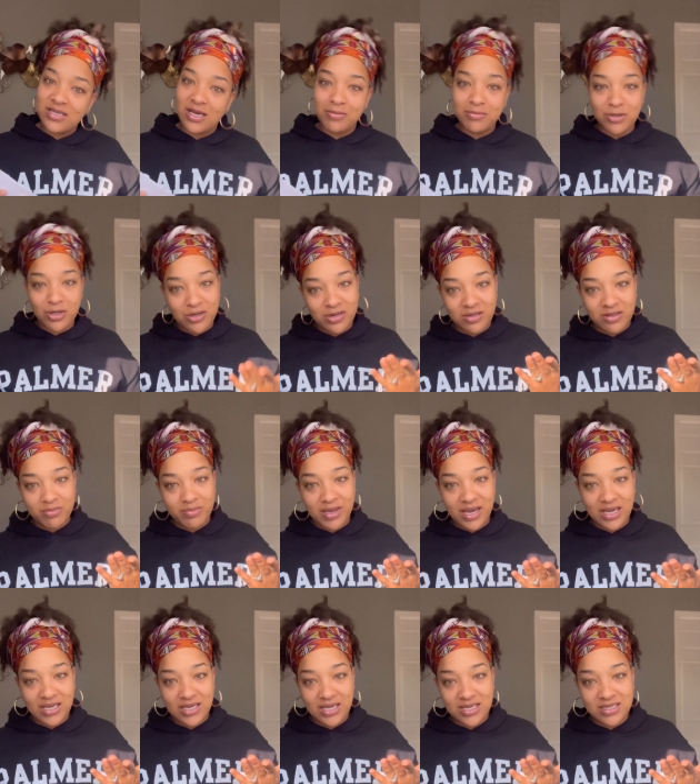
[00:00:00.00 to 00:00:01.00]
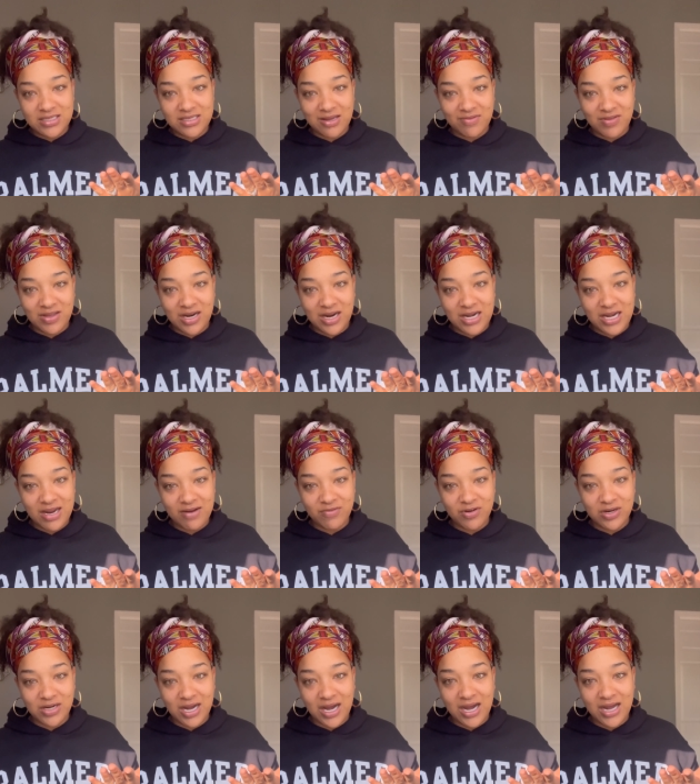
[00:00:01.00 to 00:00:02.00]
I'm learning the back end stuff that I
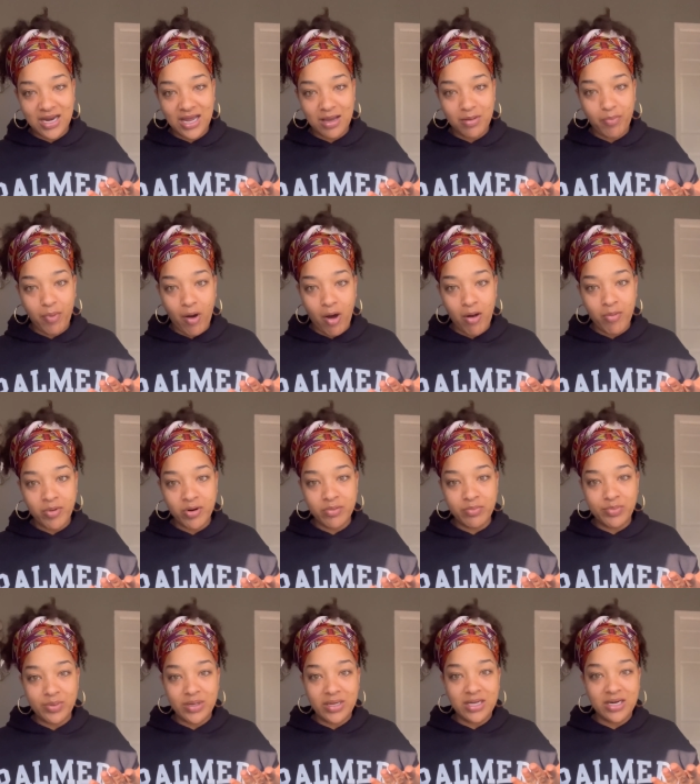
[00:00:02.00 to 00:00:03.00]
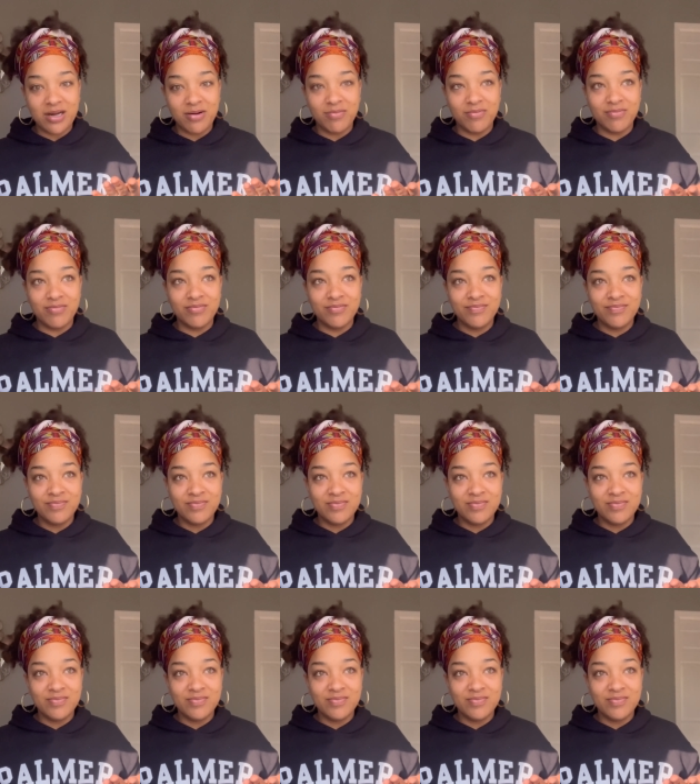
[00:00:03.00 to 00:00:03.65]
never got at Palmer, but I'm